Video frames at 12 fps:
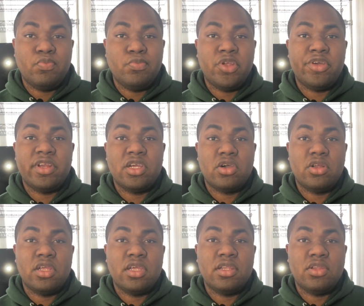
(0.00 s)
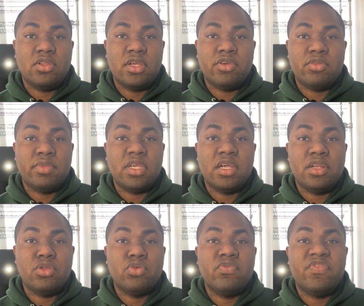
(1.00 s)
periodically there will be a
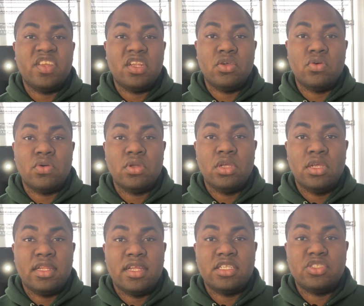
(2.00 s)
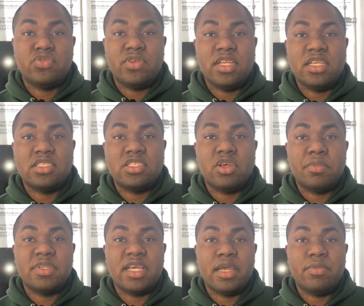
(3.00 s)
new video that is released
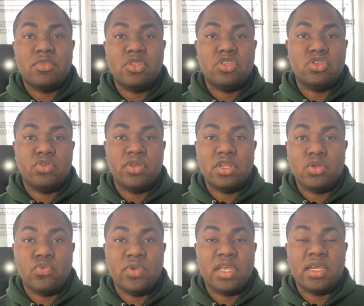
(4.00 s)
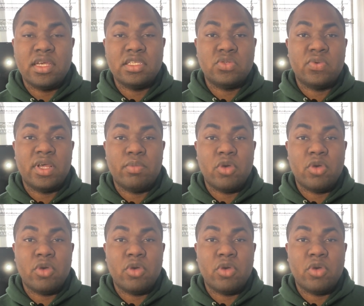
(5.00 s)
sometime during the week as well.